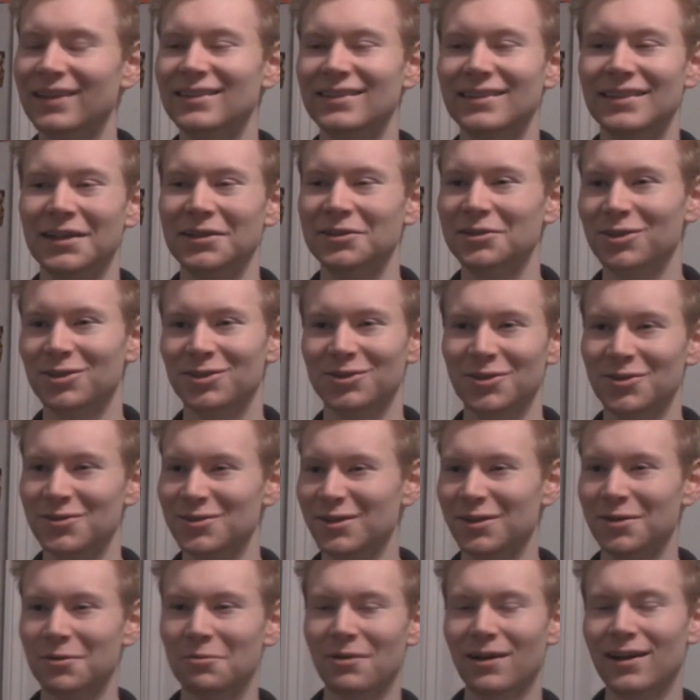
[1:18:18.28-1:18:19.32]
and that just shows
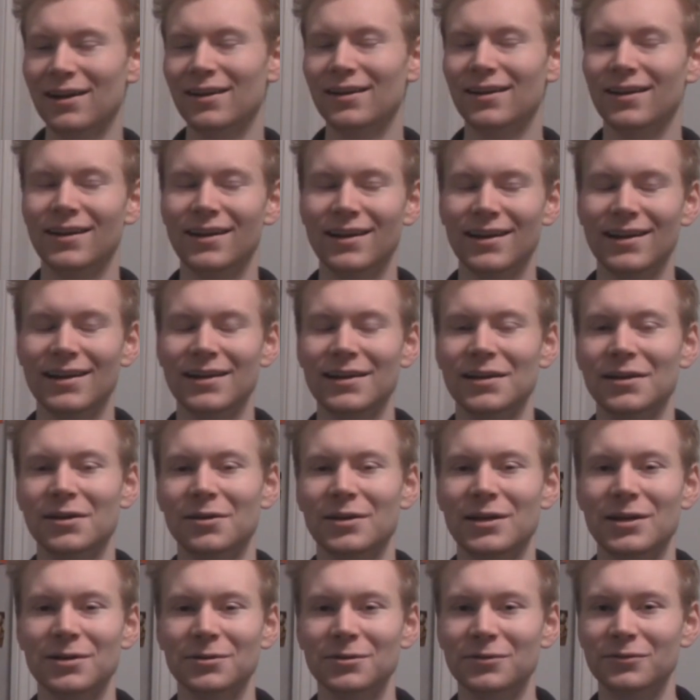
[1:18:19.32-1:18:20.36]
the great, you know,
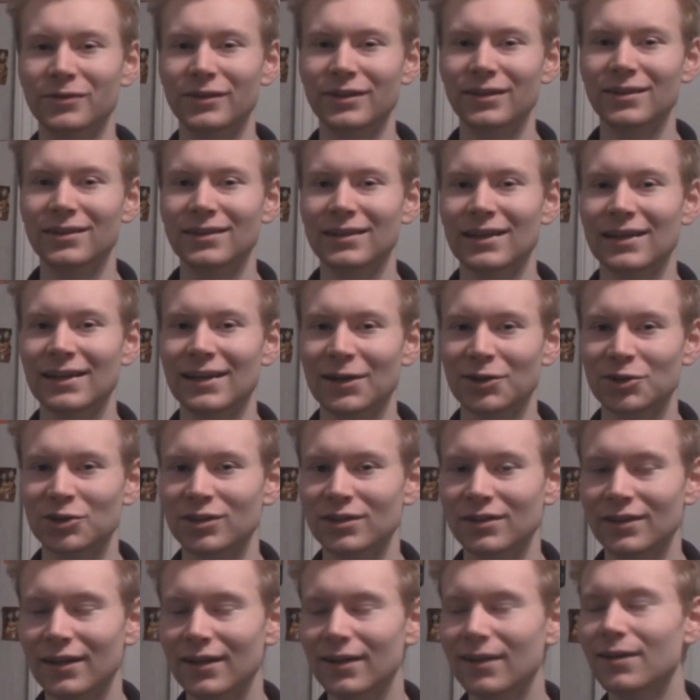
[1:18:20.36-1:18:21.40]
hero-villain
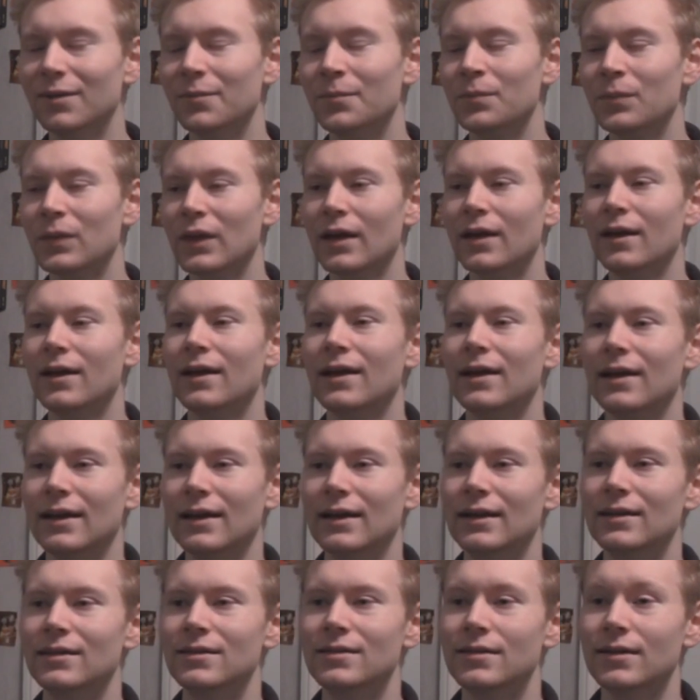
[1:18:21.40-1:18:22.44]
connection there.
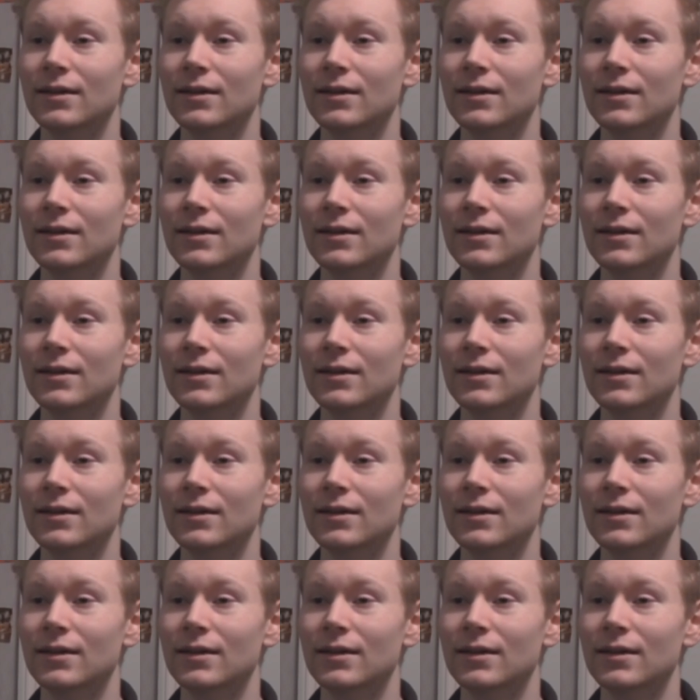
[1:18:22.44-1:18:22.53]
And